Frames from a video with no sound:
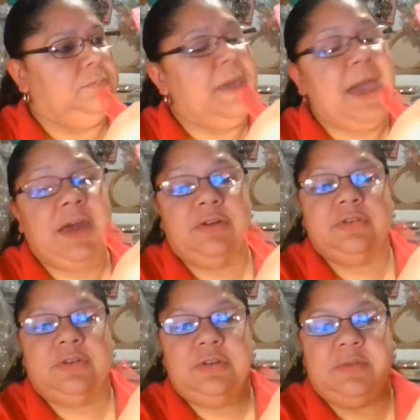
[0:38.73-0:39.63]

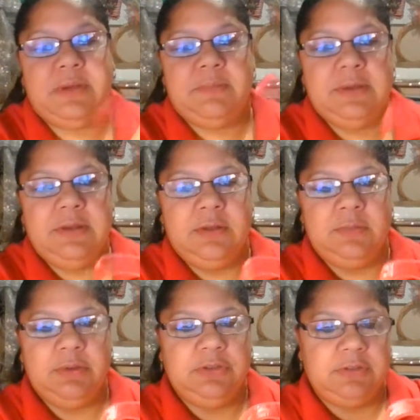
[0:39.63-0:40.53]
patterns on the ribbon,
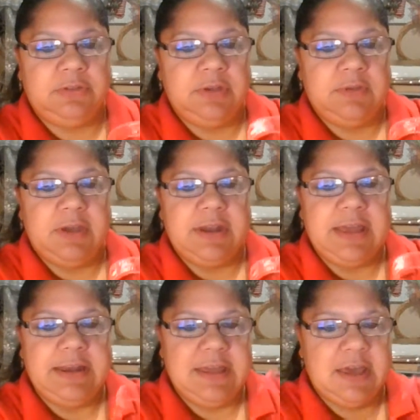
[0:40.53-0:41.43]
but just to give you an
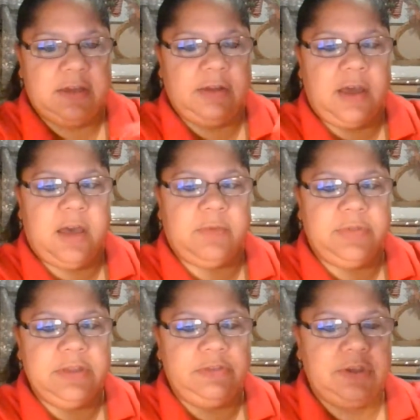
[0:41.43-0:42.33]
idea
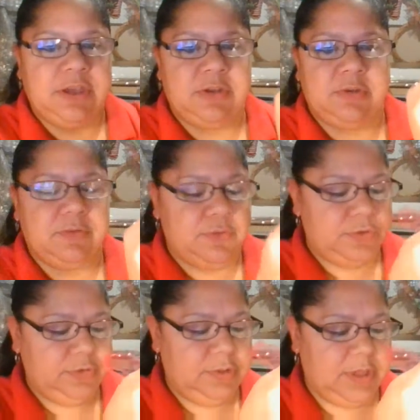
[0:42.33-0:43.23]
of things you can do. And of
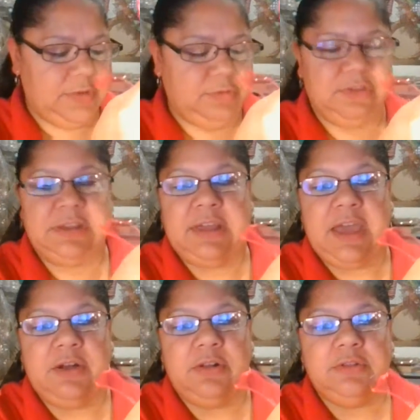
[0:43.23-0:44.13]
course, you can use the
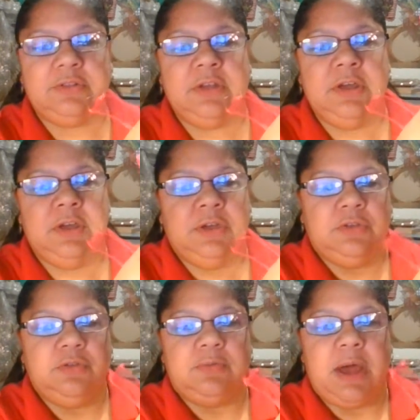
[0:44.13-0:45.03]
tails
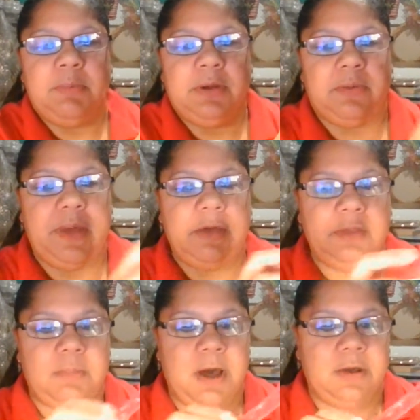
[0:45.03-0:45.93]
to wrap it
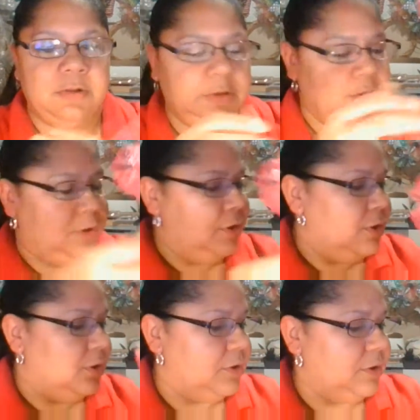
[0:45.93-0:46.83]
around the bottle,
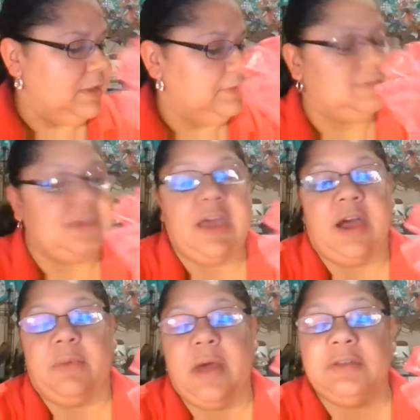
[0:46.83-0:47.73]
or let's say
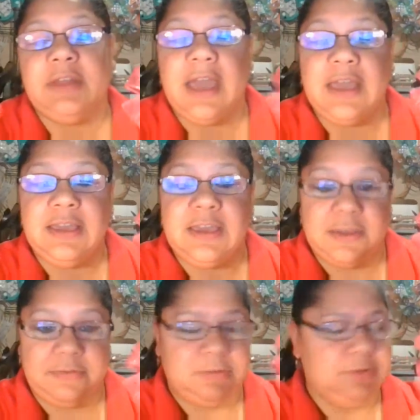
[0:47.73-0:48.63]
around a
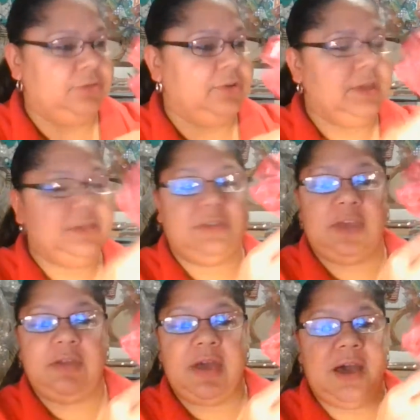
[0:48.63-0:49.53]
gift. So let's
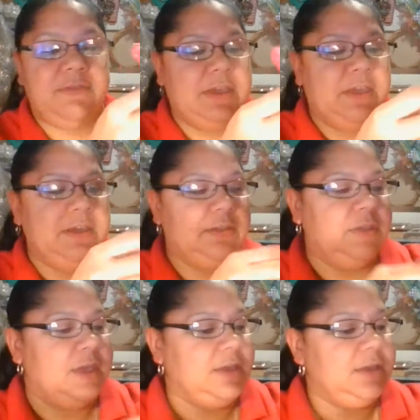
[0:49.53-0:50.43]
say you have a
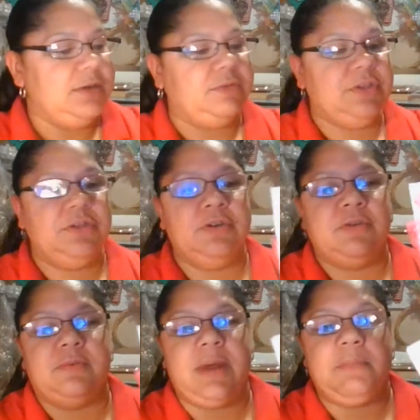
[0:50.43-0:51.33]
gift and you're
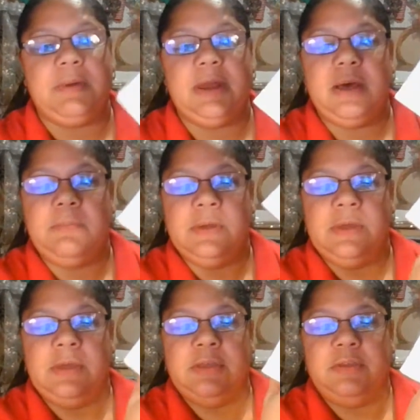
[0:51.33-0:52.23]
going to wrap it up.
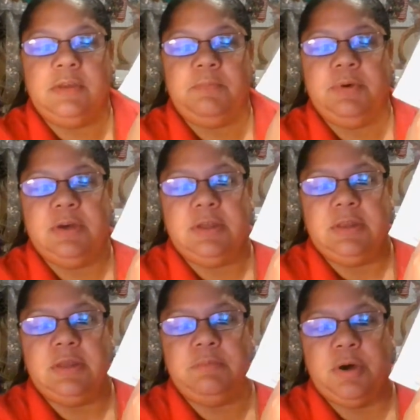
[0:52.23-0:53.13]
You can put
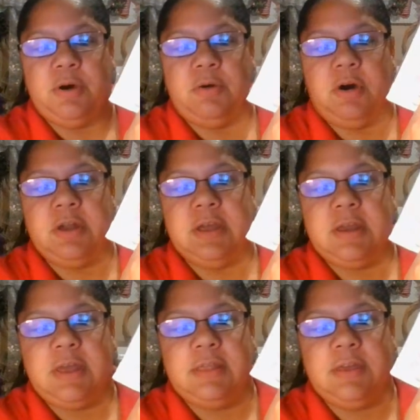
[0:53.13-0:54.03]
the bow on
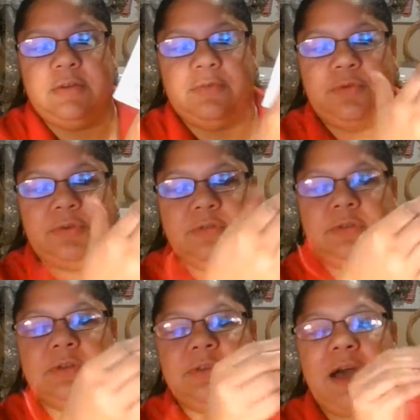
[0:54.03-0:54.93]
it and then, of course,
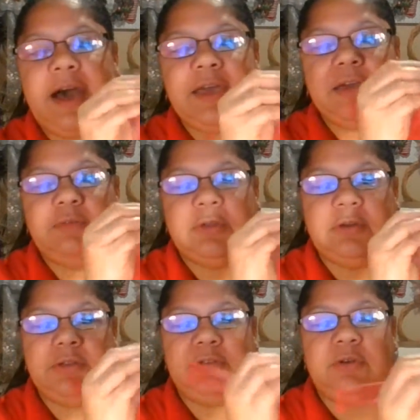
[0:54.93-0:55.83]
tie it,
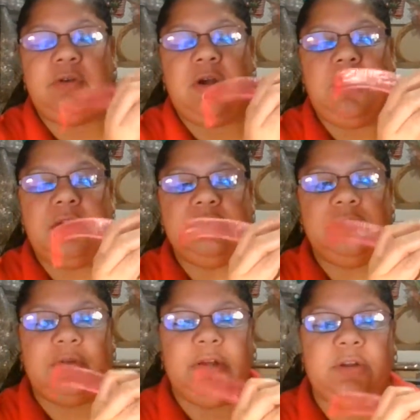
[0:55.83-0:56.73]
whether it's
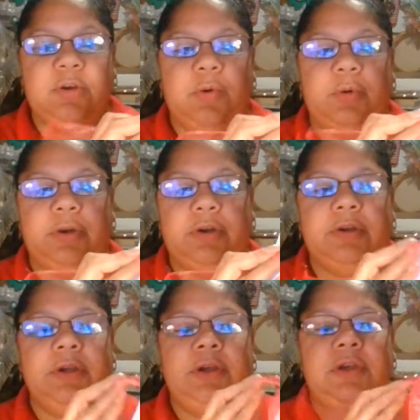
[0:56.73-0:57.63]
across or on a
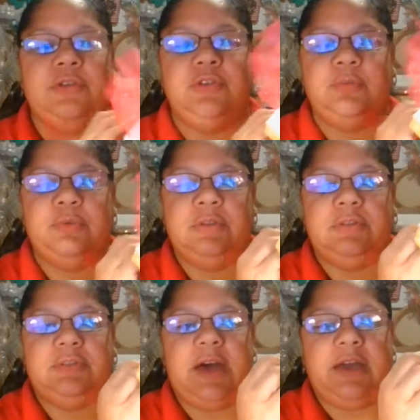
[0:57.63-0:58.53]
corner, you would
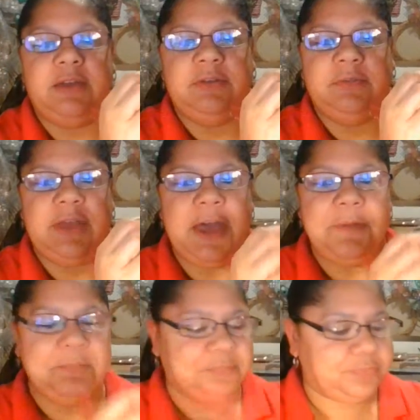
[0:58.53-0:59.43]
decide.
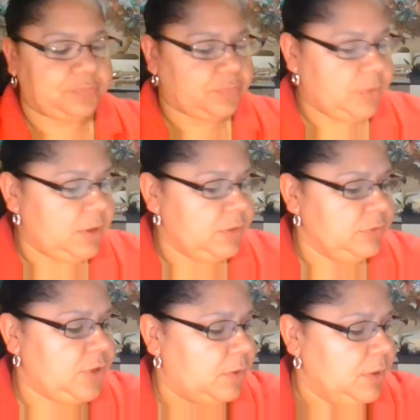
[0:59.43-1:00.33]
Okay?
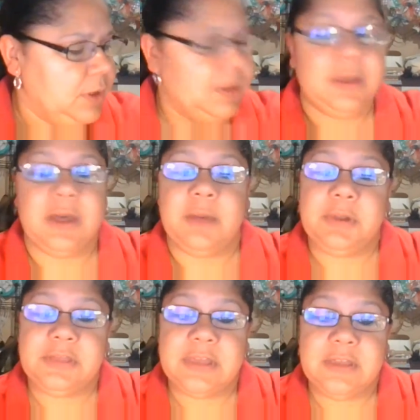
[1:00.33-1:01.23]
So, a
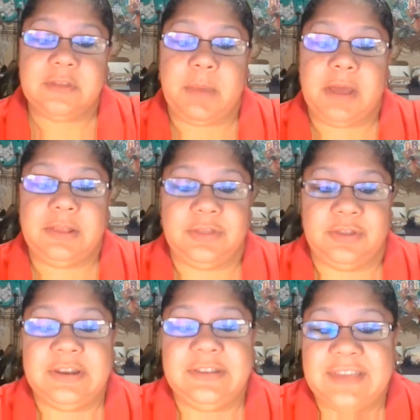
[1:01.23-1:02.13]
couple of things about the
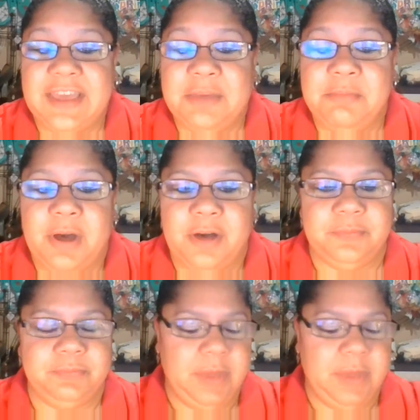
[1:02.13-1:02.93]
30-second bow.